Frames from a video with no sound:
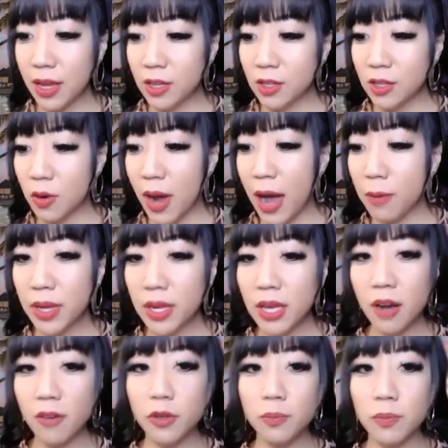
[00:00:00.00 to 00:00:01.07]
So how many
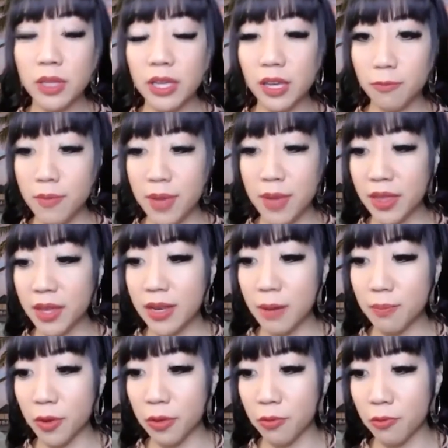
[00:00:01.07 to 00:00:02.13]
of you believe myth
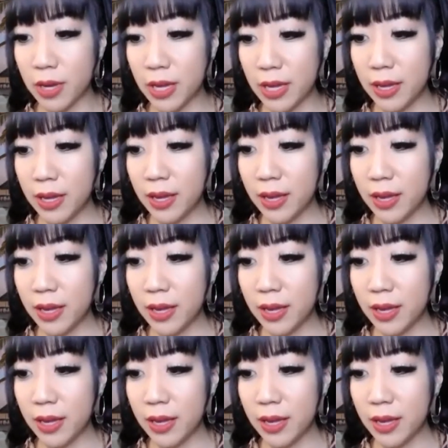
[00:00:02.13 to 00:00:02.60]
number 3?